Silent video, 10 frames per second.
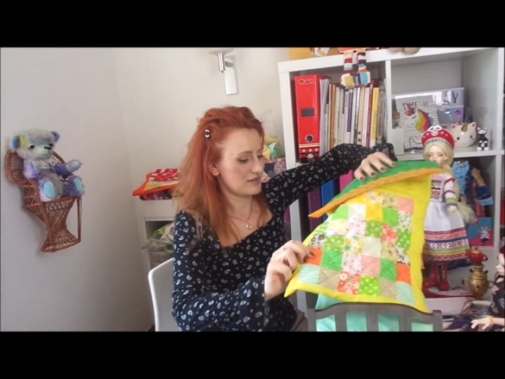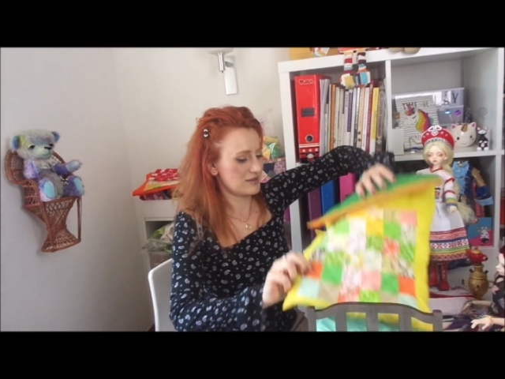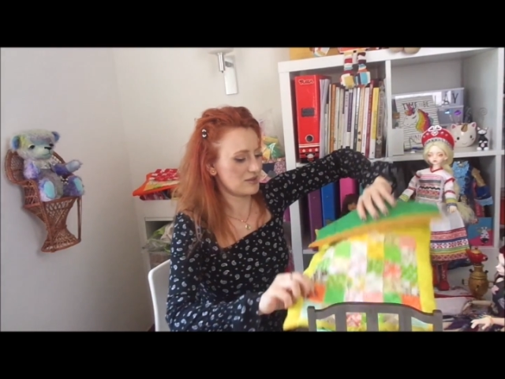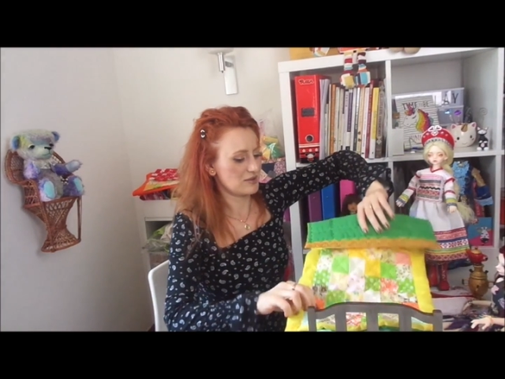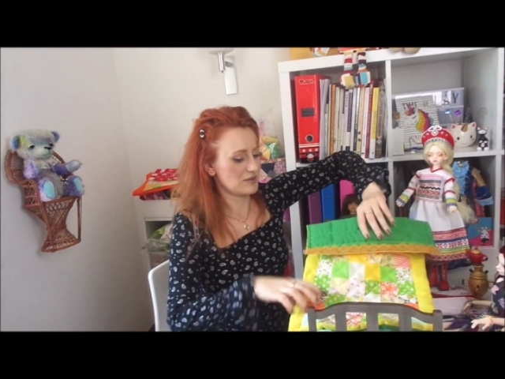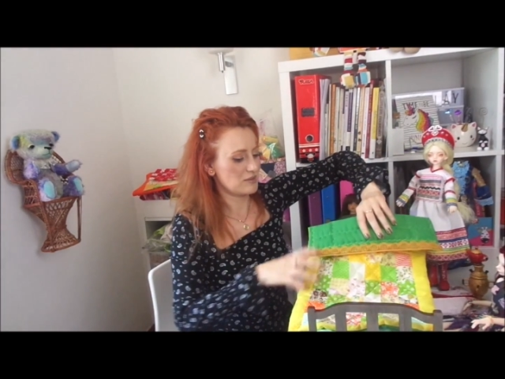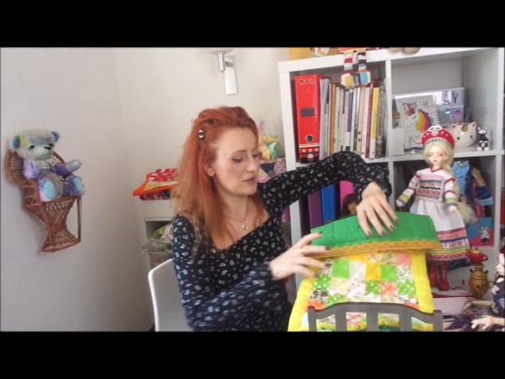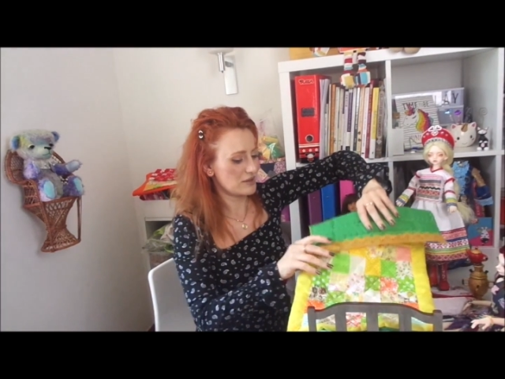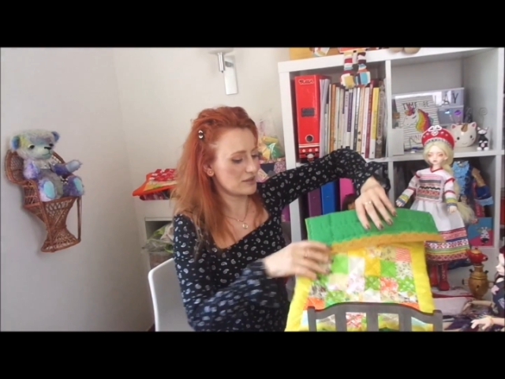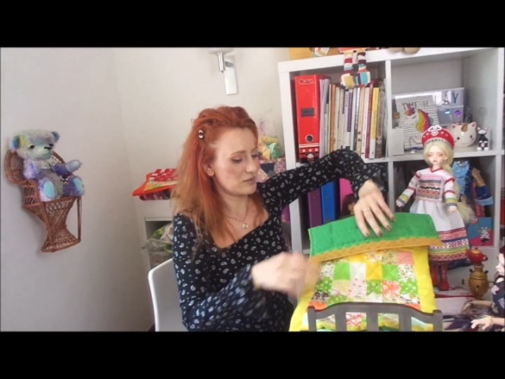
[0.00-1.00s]
So I
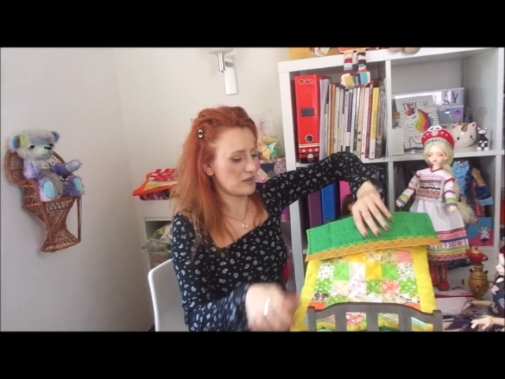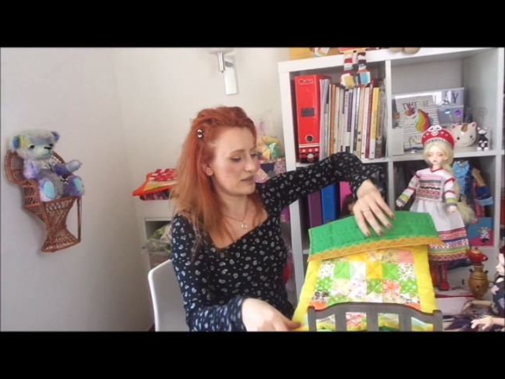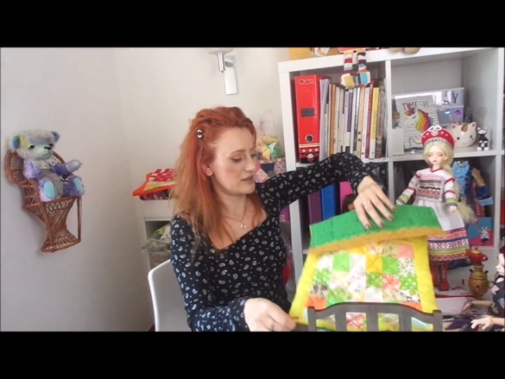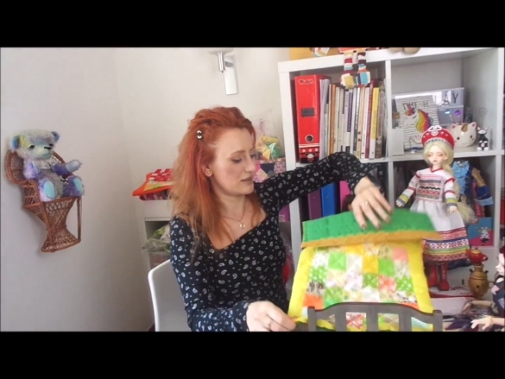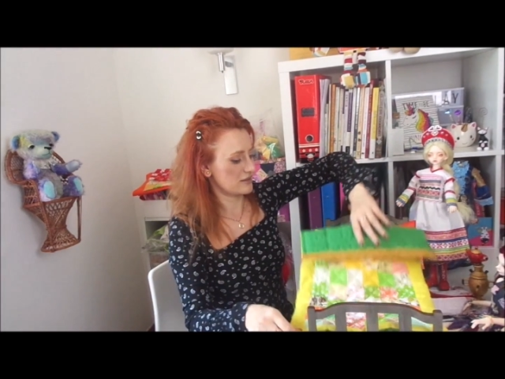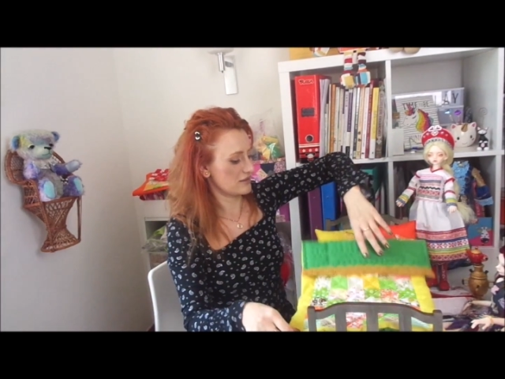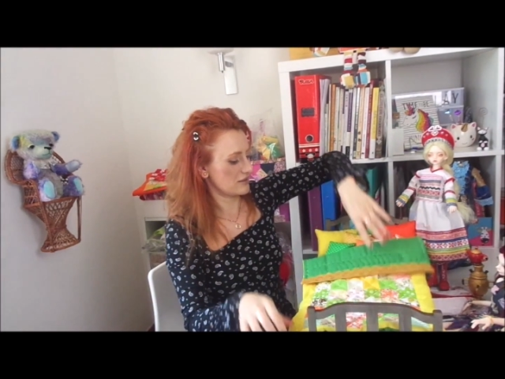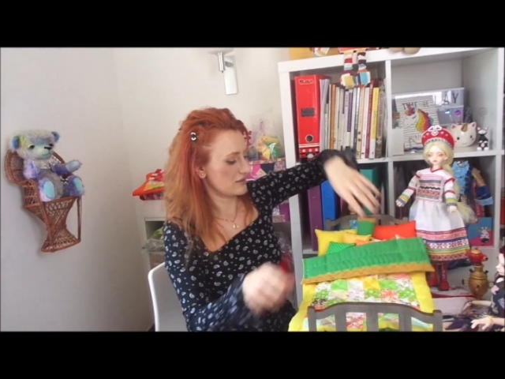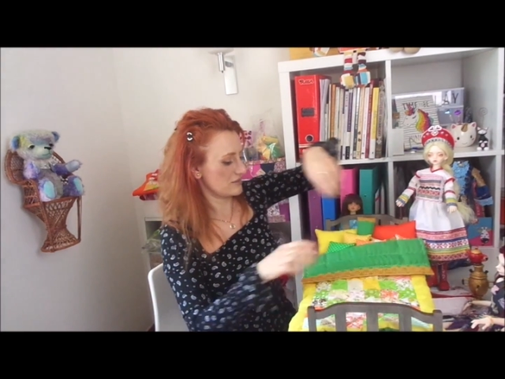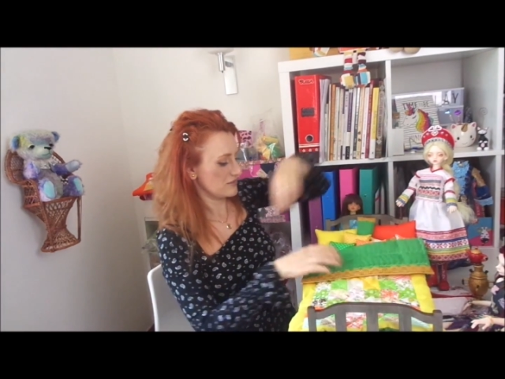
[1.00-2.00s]
made this bedding.
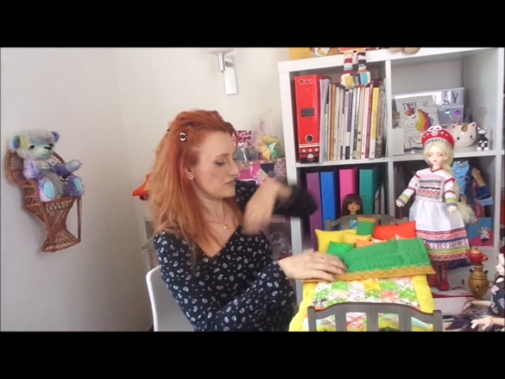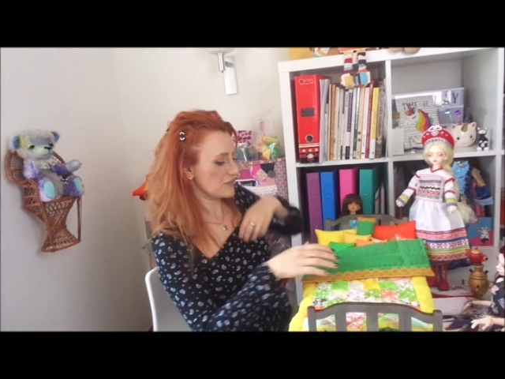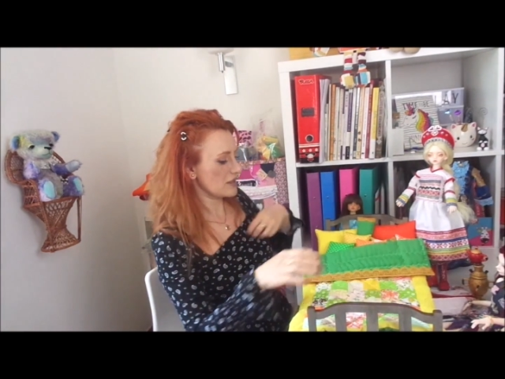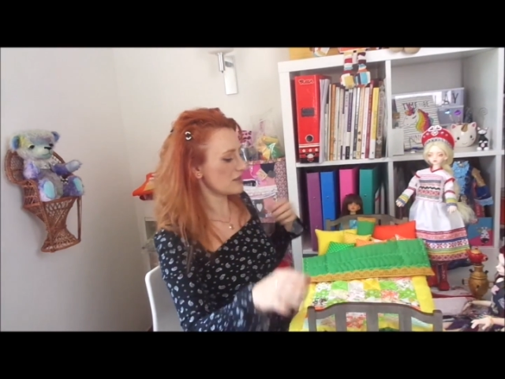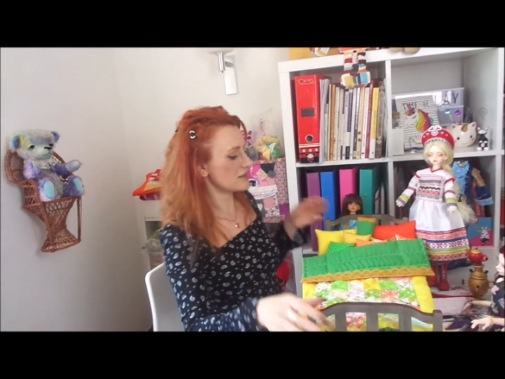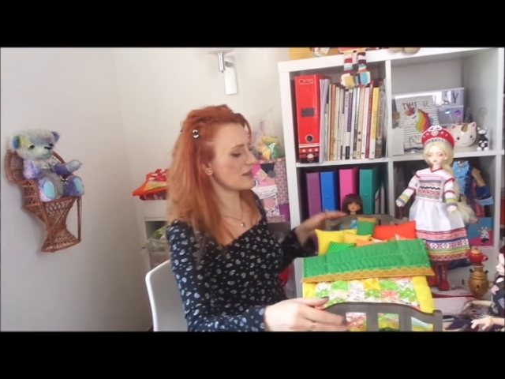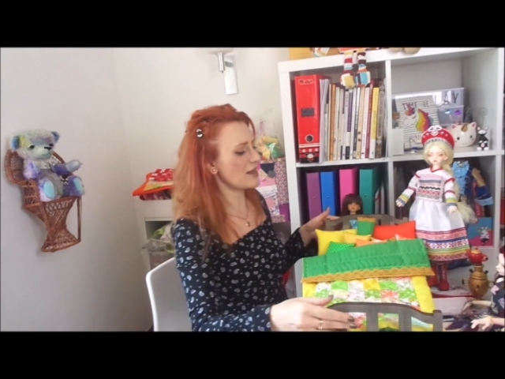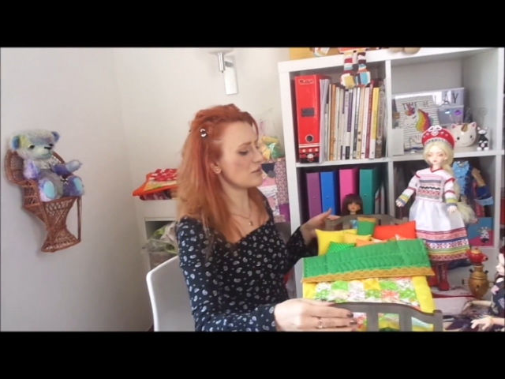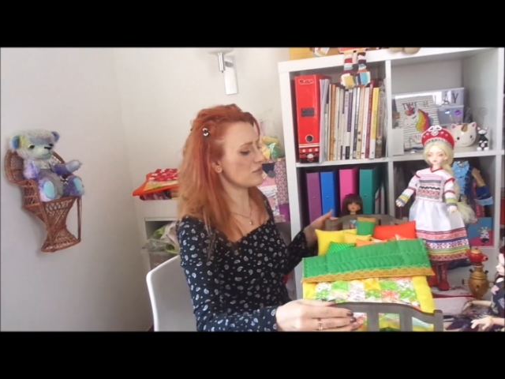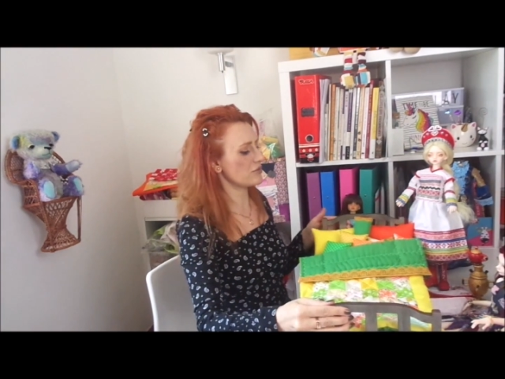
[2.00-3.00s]
It's
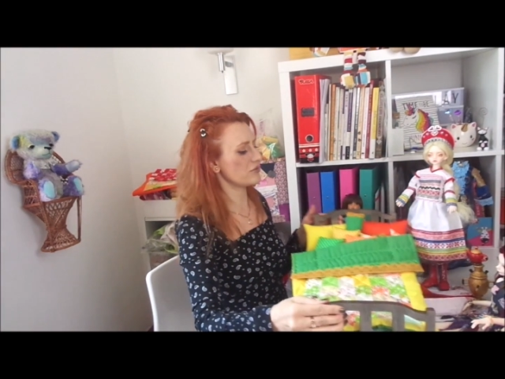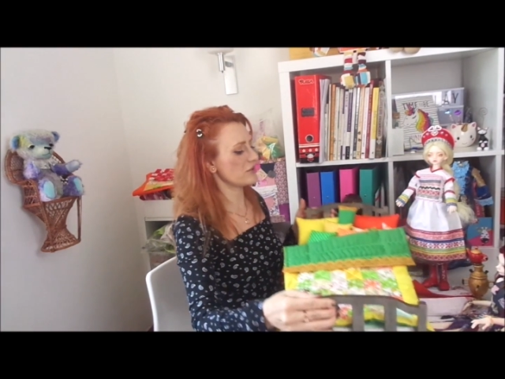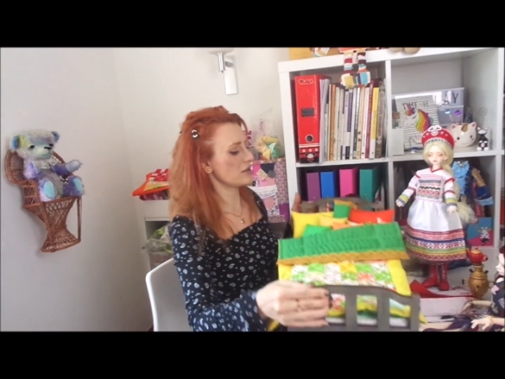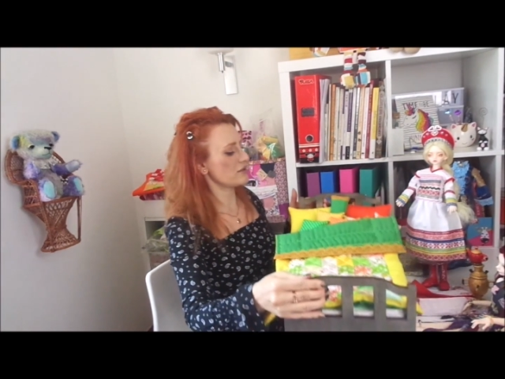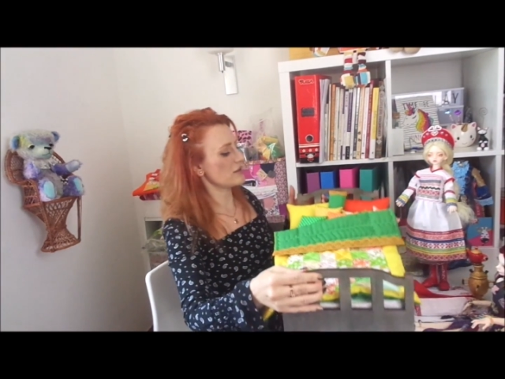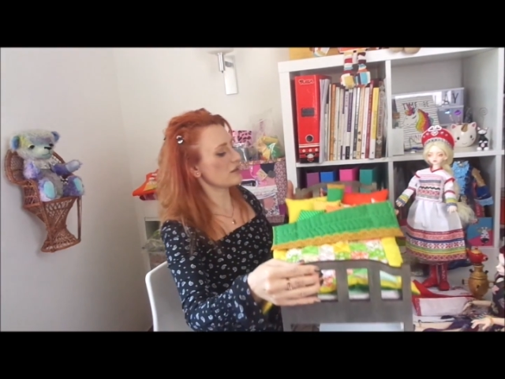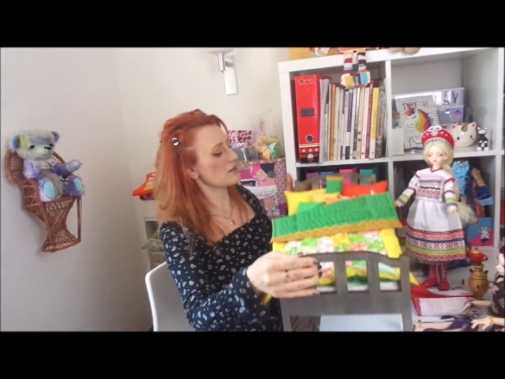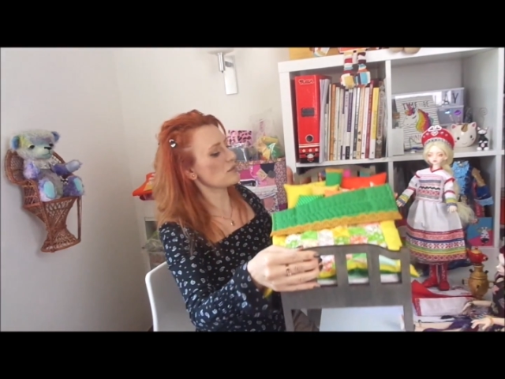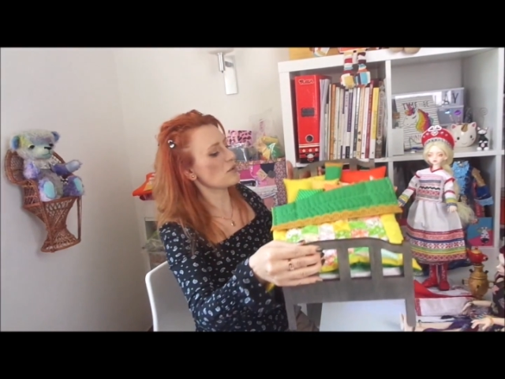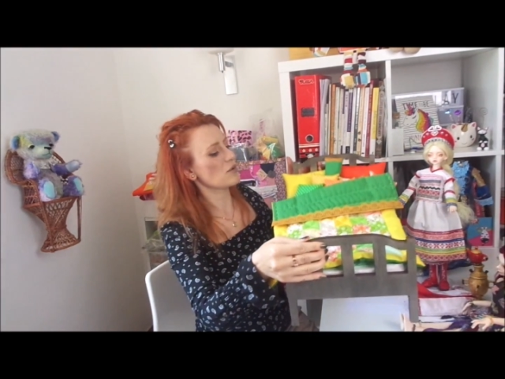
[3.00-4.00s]
kind of, I
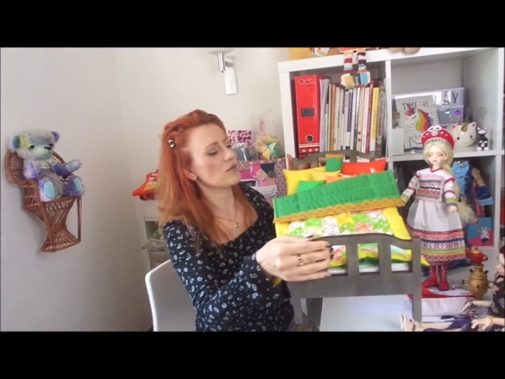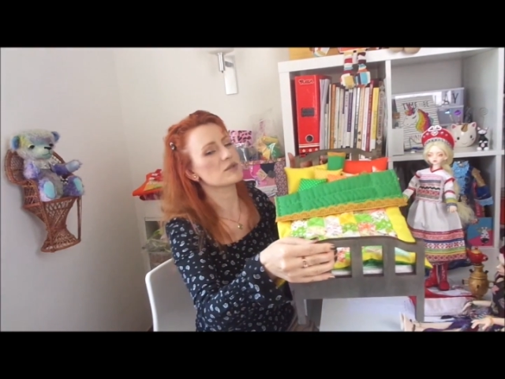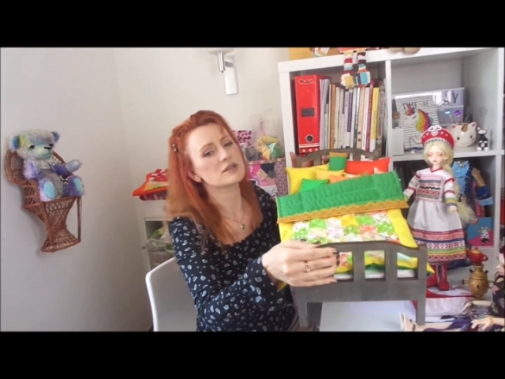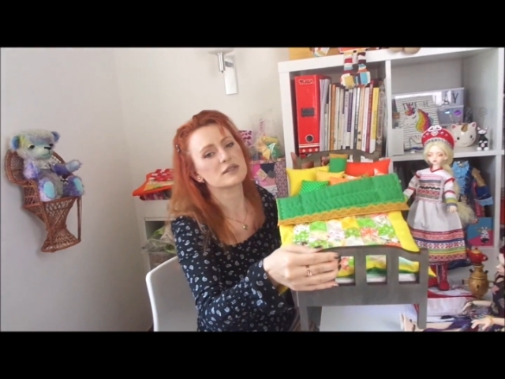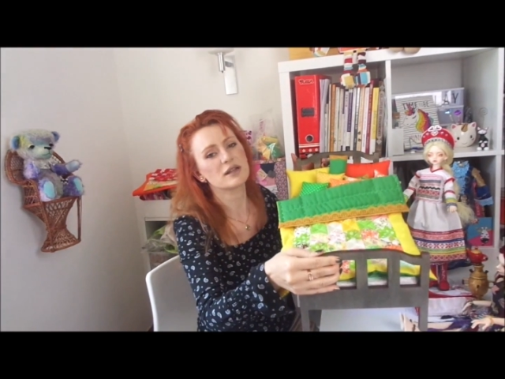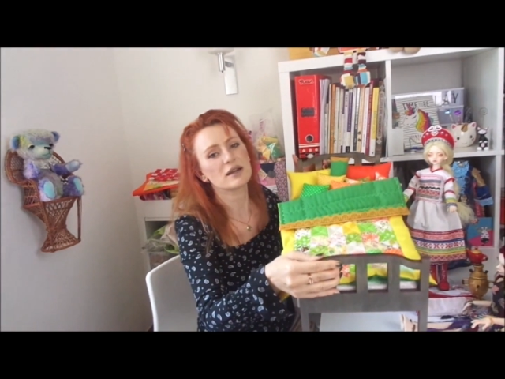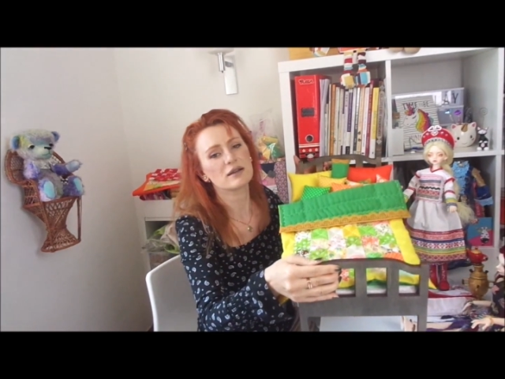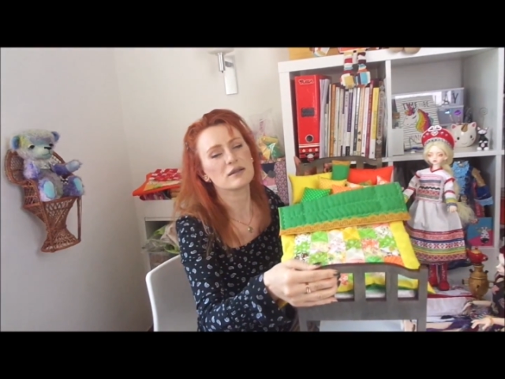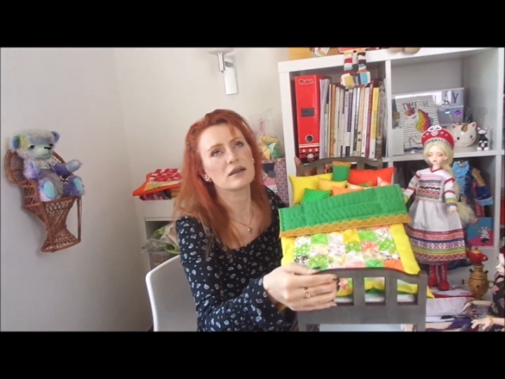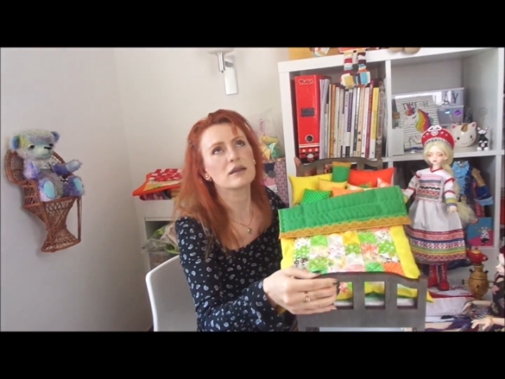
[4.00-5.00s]
think, more of a
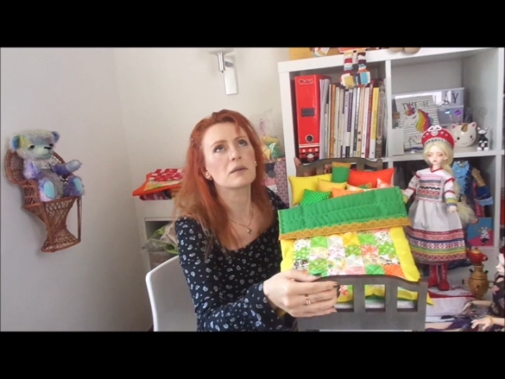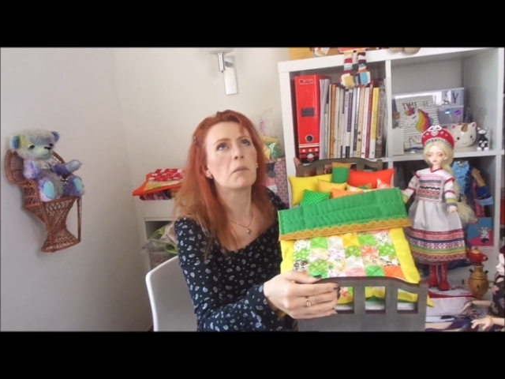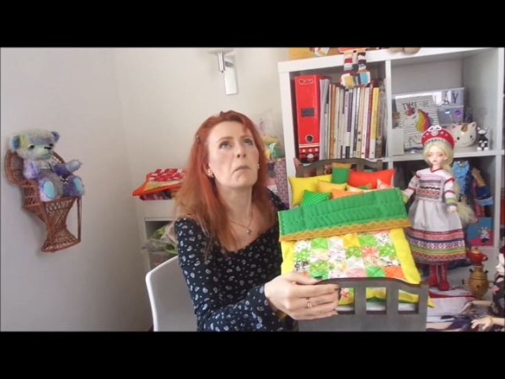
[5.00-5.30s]
style like